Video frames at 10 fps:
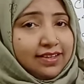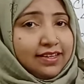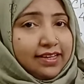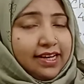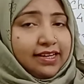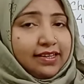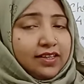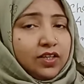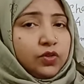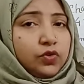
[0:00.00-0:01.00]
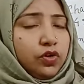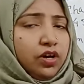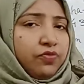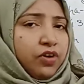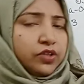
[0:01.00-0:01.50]
Yeah,
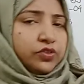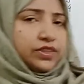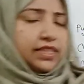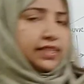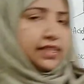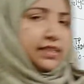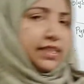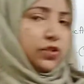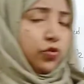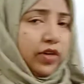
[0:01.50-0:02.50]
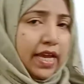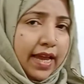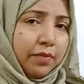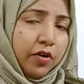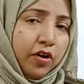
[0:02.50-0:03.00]
through photosynthesis we
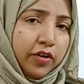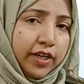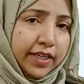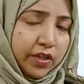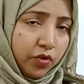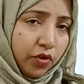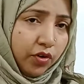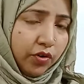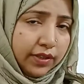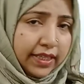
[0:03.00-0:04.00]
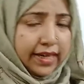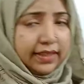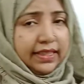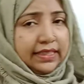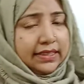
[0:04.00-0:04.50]
have already known
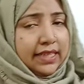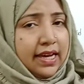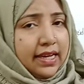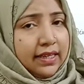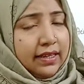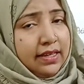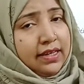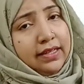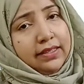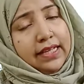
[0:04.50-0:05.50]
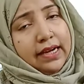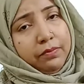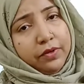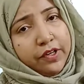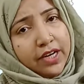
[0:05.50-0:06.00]
that the sun, the
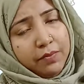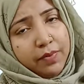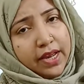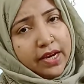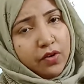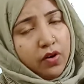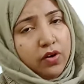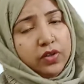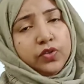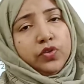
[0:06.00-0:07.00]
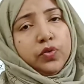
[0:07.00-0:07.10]
green plant also